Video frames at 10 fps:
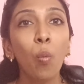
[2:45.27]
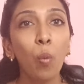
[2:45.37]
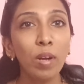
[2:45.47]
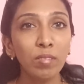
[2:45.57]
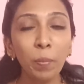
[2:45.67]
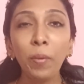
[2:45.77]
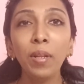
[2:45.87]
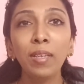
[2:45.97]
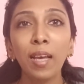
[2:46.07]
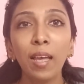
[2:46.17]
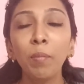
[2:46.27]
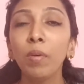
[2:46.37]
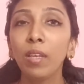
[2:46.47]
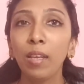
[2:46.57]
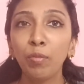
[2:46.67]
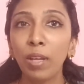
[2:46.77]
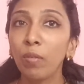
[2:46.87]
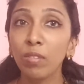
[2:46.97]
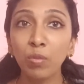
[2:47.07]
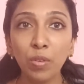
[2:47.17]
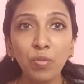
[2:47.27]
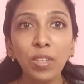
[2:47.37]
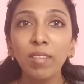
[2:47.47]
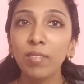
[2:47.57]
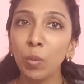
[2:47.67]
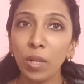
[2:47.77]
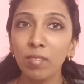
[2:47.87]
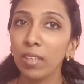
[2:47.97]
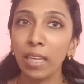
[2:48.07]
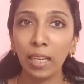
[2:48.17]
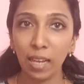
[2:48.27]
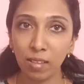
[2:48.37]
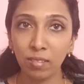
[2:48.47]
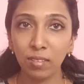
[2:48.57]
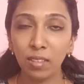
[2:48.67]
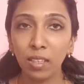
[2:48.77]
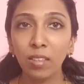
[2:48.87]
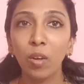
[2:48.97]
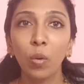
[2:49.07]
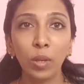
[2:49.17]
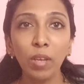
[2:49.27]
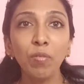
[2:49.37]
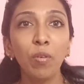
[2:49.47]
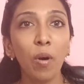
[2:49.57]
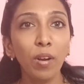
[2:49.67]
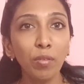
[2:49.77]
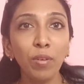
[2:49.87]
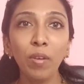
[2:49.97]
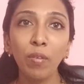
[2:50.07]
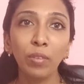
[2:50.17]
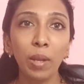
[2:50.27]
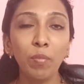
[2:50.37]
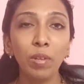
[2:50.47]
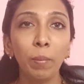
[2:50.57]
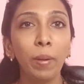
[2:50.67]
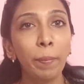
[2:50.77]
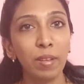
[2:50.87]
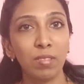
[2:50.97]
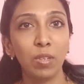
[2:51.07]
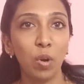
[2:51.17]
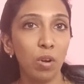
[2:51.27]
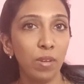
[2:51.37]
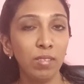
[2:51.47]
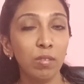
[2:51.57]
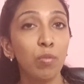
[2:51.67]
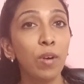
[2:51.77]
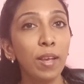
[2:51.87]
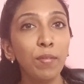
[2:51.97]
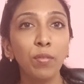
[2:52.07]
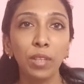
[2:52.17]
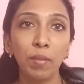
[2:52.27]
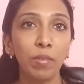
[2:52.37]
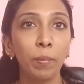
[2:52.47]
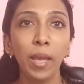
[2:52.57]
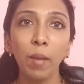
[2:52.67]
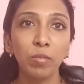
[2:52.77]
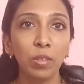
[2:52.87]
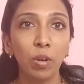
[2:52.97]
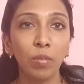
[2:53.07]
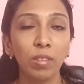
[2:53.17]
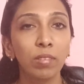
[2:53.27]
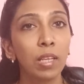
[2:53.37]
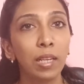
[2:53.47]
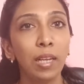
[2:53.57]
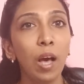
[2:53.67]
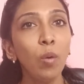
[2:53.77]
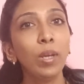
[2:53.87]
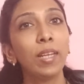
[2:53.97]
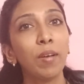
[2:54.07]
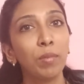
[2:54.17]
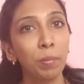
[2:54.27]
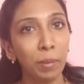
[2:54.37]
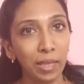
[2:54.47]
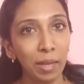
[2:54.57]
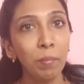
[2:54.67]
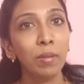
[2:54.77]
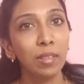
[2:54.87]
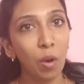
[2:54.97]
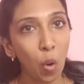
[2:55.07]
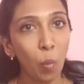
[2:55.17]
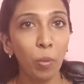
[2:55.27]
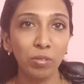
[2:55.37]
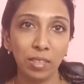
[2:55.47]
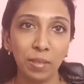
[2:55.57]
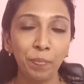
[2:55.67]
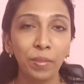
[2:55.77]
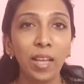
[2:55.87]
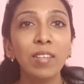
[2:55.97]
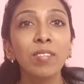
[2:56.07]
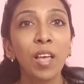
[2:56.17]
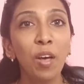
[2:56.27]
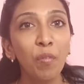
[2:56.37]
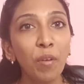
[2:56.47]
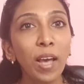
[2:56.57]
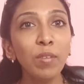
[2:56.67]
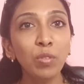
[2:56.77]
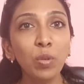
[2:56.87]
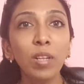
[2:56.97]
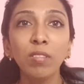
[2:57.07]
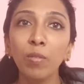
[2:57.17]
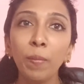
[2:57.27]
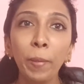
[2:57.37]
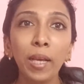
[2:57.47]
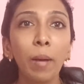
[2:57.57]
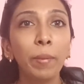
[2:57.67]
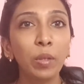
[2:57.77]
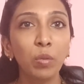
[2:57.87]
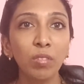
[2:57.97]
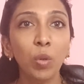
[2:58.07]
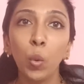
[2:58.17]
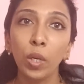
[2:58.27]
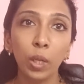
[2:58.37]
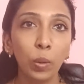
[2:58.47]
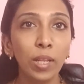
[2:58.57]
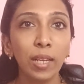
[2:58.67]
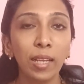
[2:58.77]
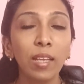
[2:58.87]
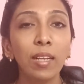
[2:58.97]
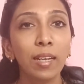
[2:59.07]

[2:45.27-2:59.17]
once upon a time, if there was 50 students in a class, okay, 45 of them will be present always, 5 of them will be absent always. Now it have become the opposite. That is, 5 students will be coming to the school regularly,